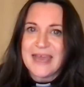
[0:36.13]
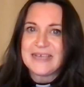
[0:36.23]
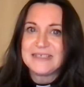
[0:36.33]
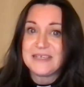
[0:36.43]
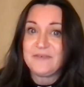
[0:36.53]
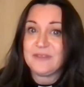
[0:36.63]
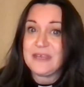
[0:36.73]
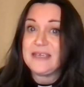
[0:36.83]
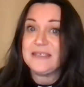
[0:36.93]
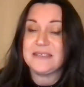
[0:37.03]
as if
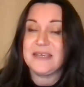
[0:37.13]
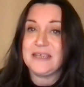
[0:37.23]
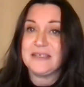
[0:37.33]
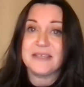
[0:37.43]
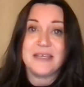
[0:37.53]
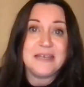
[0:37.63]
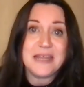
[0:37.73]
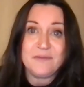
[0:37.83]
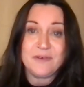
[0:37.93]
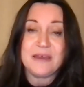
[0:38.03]
these things
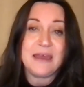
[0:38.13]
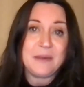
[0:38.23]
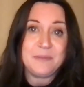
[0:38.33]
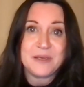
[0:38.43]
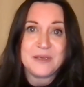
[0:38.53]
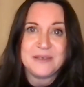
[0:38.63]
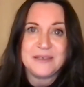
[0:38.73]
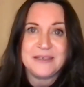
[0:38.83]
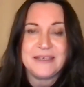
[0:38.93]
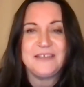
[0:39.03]
never
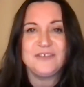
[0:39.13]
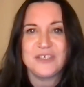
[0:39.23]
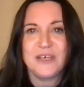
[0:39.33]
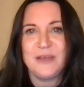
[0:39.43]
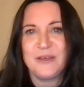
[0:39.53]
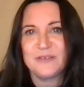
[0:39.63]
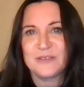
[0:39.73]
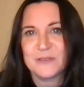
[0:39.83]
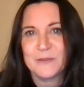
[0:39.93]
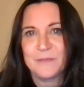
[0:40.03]
happen in
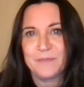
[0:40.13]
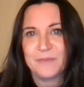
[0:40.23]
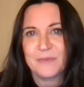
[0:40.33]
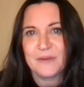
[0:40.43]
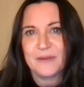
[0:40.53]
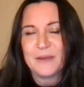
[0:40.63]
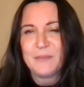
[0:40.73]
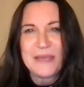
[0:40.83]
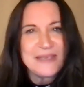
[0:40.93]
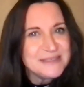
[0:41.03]
church.
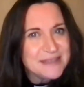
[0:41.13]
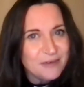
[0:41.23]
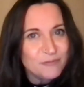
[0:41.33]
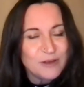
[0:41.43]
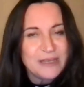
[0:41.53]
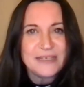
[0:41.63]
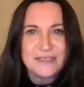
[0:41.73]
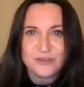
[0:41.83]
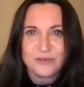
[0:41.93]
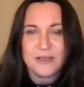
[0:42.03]
But is that really
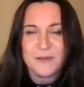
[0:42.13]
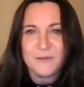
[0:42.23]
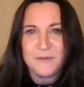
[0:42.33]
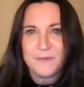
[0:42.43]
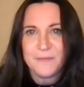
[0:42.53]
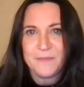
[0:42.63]
true?